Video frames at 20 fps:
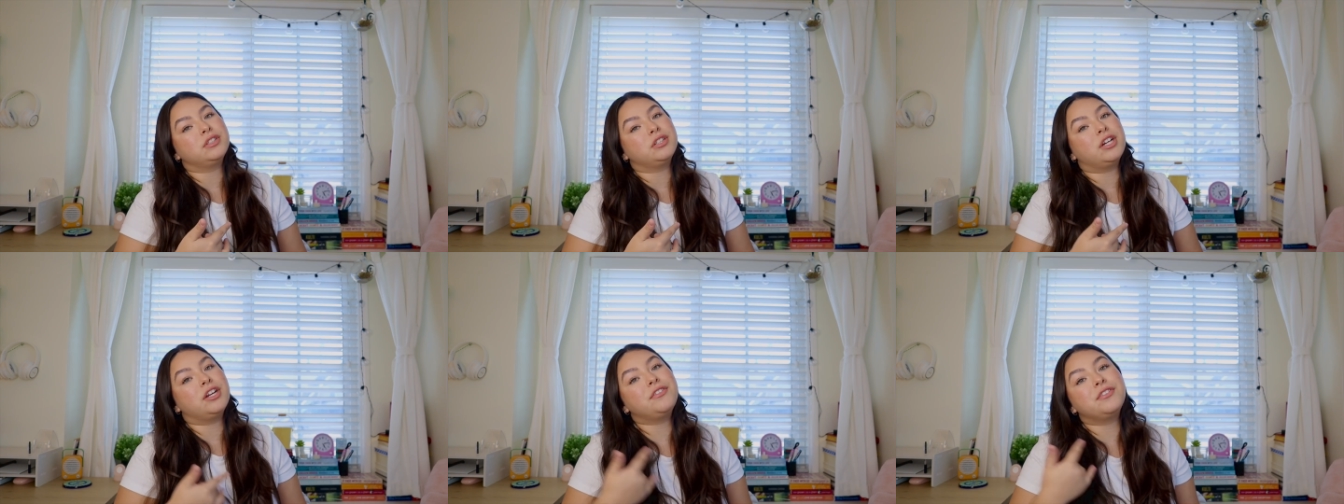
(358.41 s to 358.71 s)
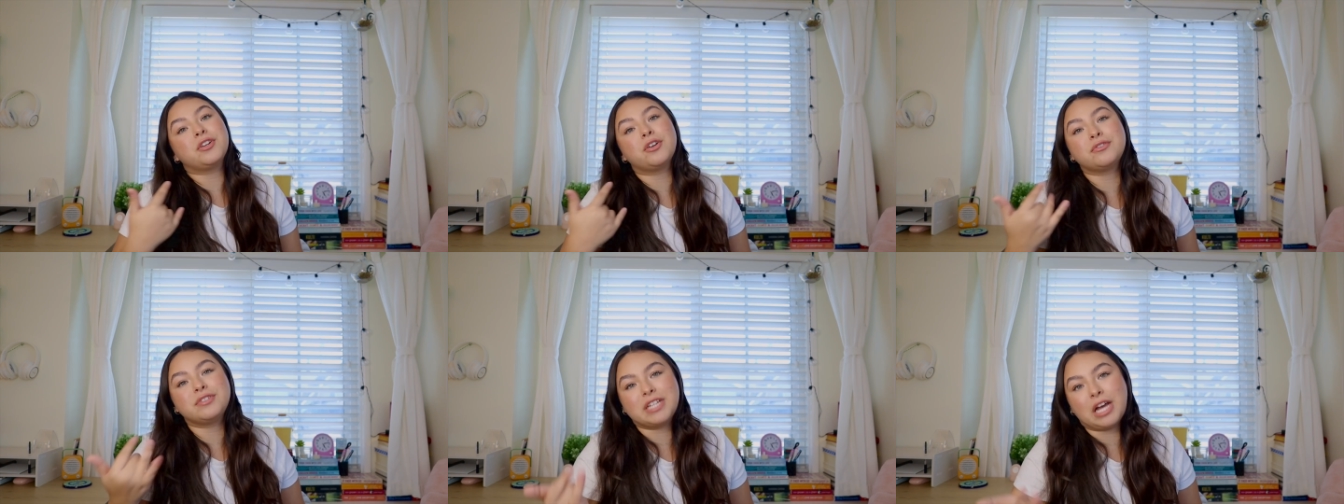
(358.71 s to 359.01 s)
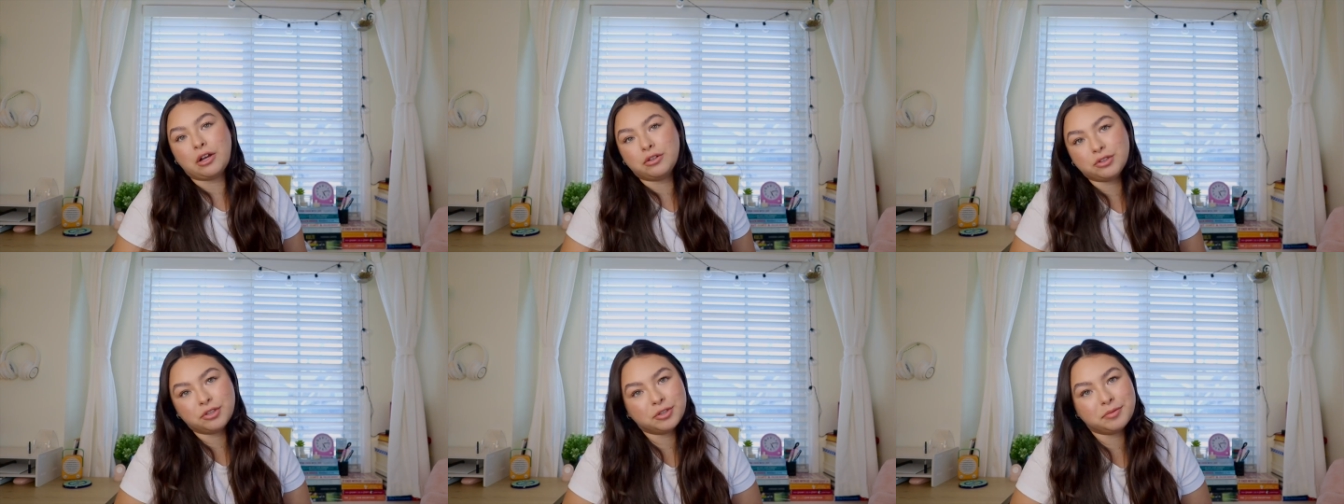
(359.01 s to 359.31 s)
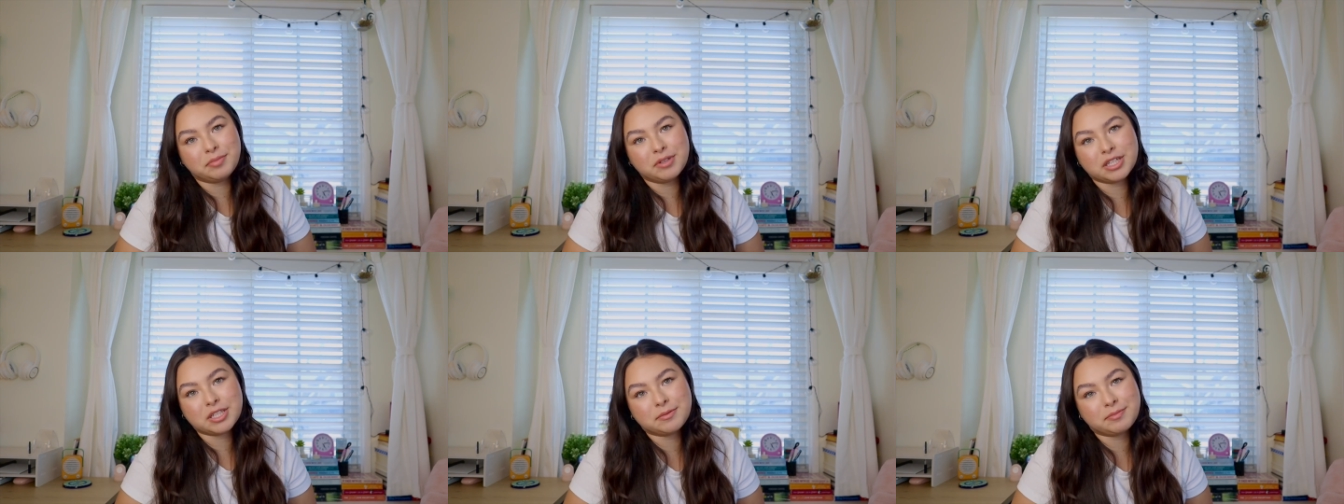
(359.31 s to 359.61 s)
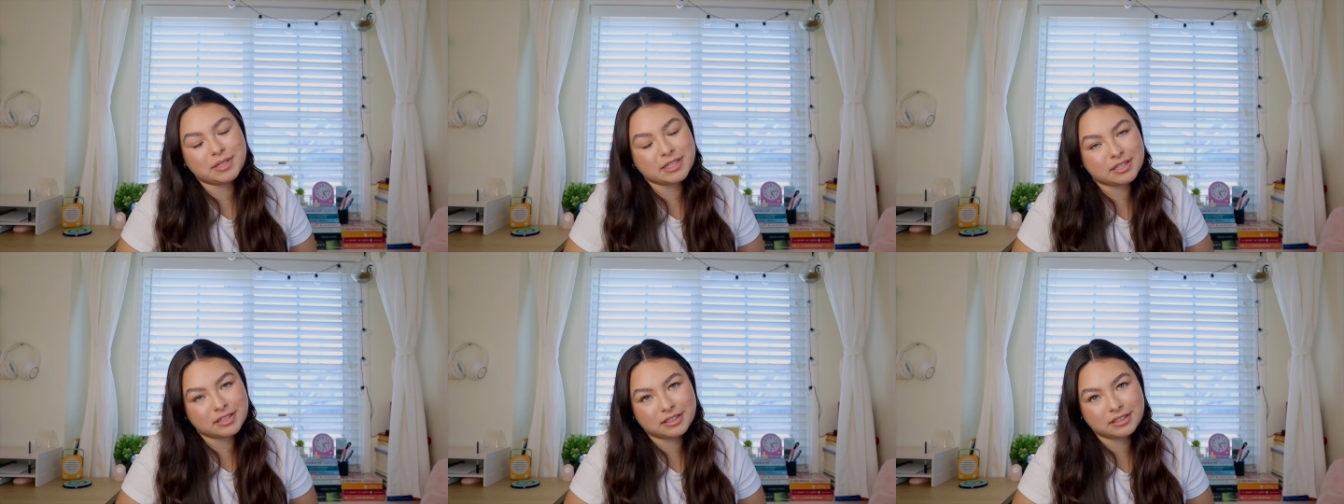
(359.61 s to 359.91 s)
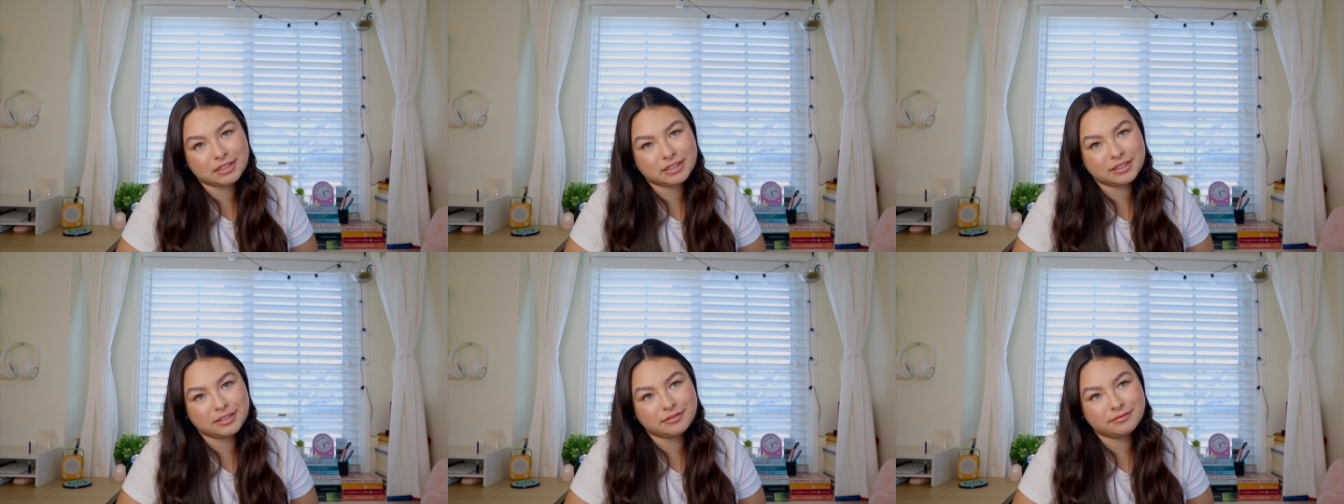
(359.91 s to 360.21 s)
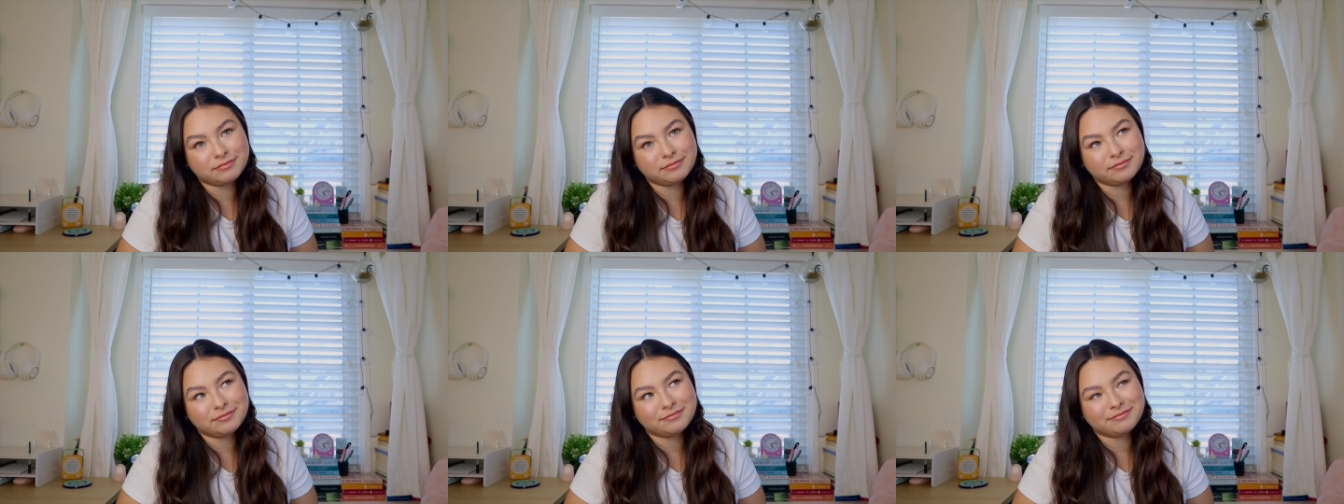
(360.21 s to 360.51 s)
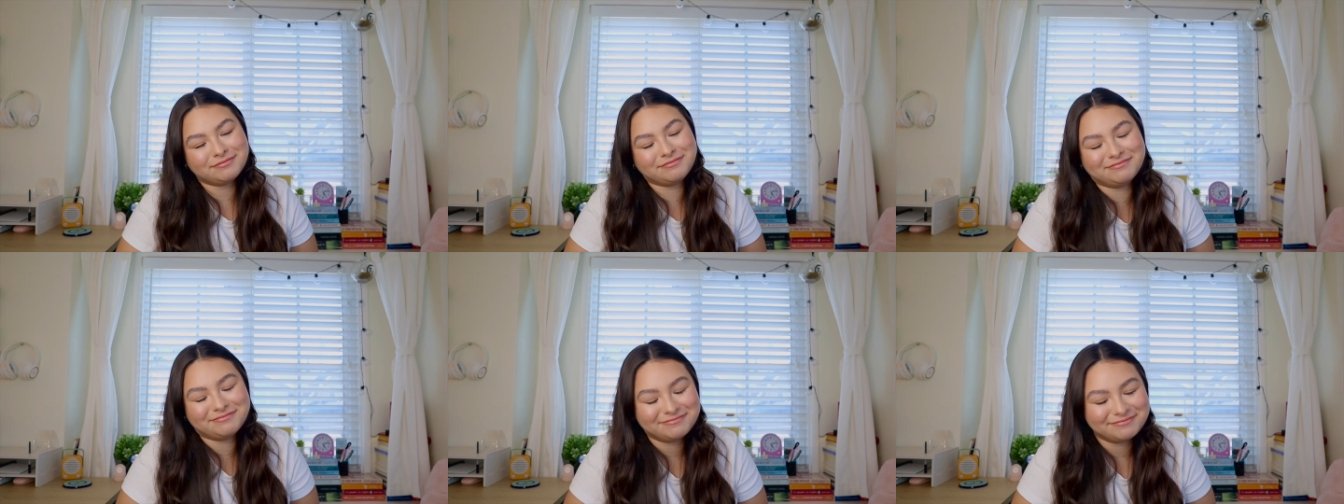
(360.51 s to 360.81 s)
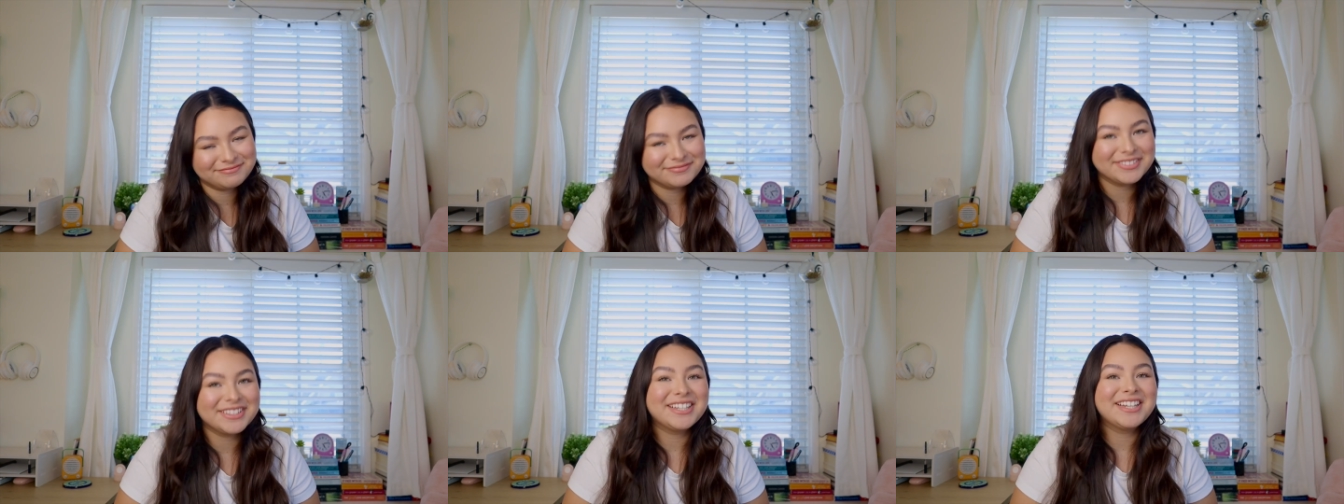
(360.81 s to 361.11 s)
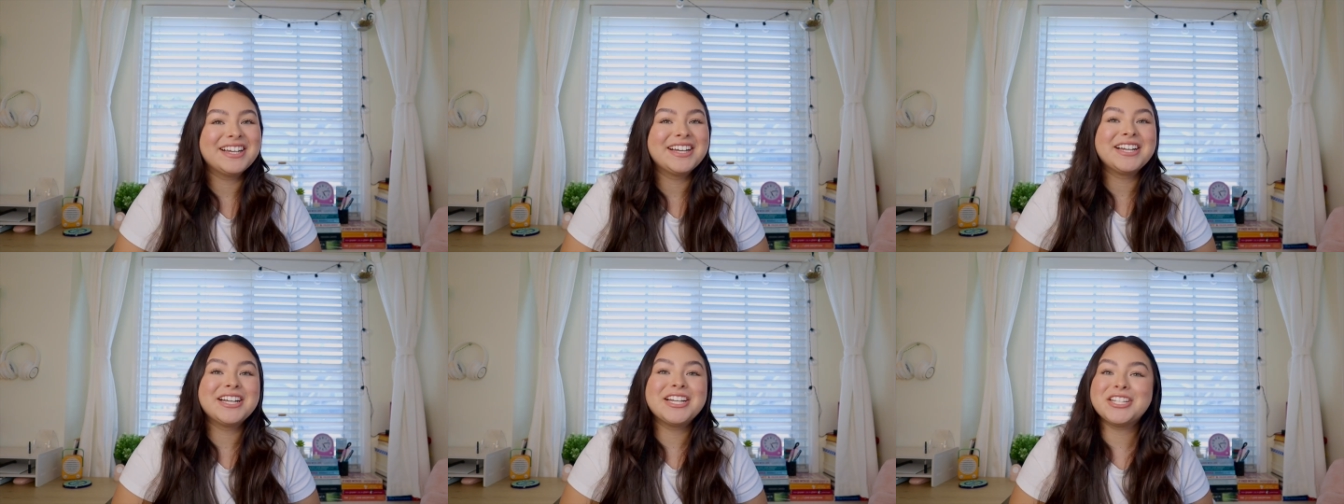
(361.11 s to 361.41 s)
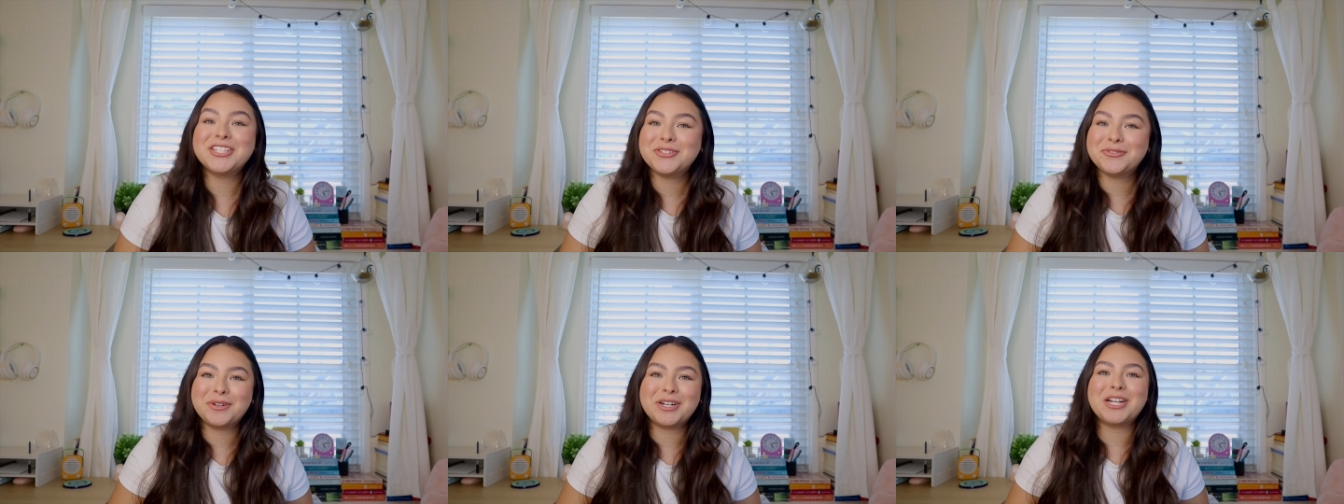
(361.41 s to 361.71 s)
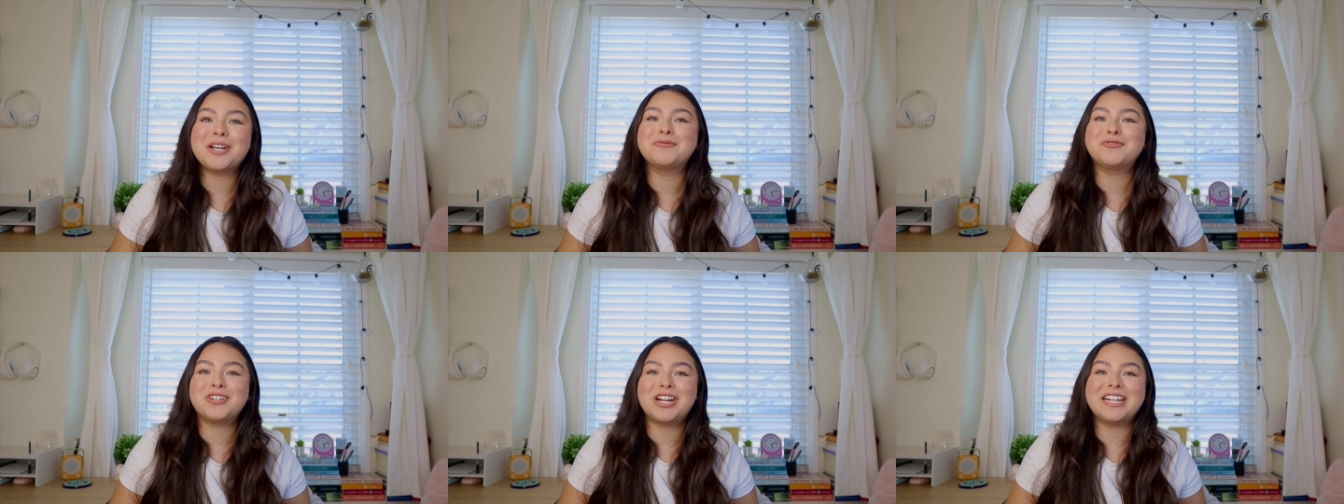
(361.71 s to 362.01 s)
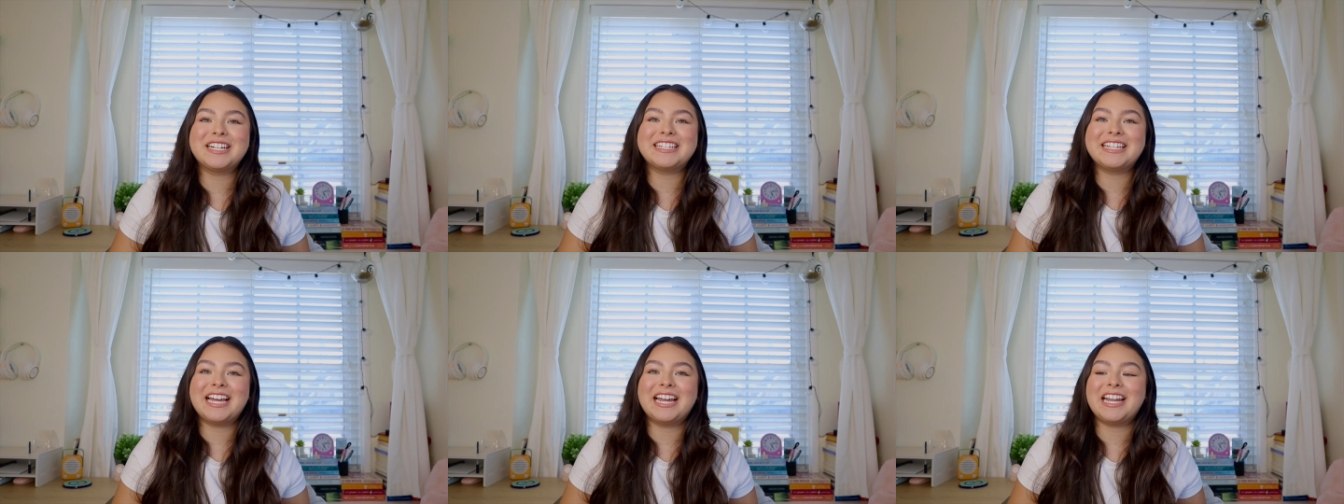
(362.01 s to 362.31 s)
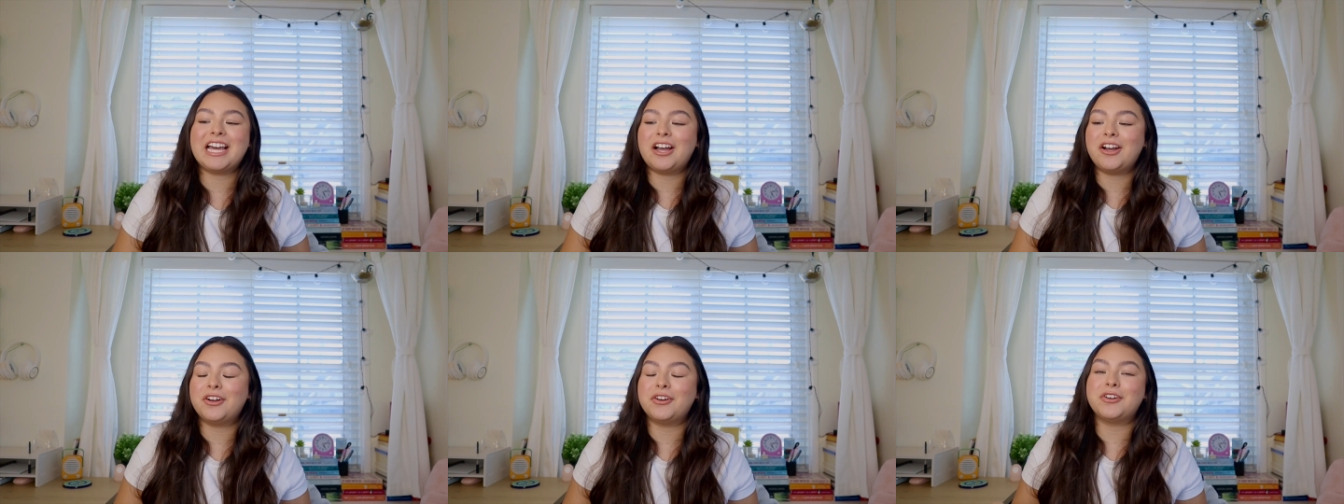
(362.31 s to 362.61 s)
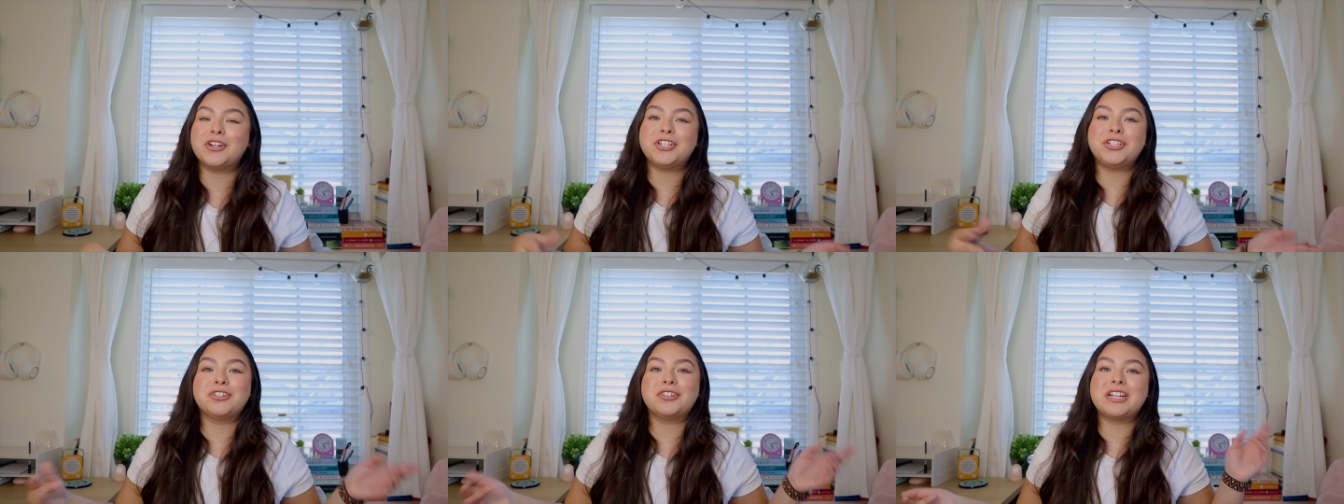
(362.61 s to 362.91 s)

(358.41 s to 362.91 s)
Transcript: if you don't download books, basically, is what I'm trying to get at. You